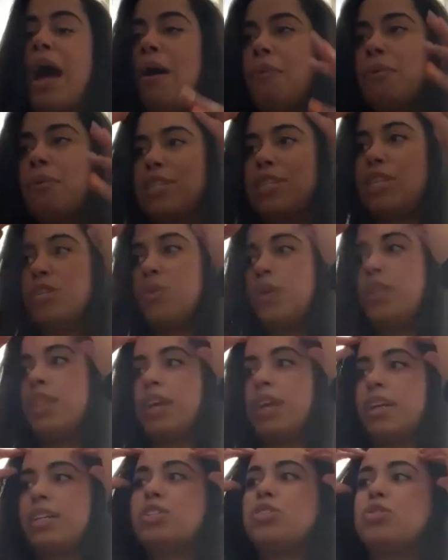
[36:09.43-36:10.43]
I wasn't doing
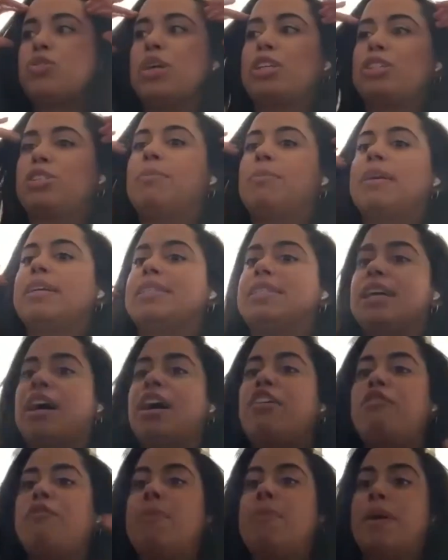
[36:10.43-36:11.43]
the construction
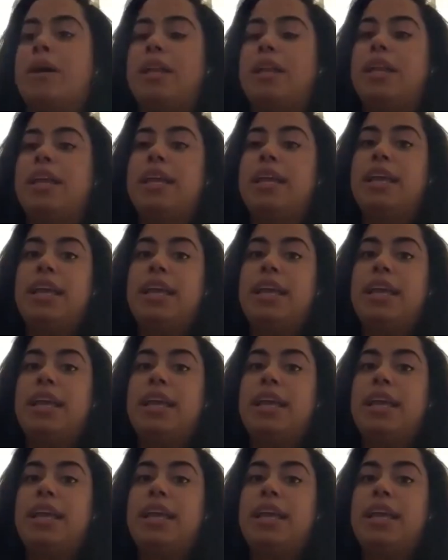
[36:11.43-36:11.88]
myself, but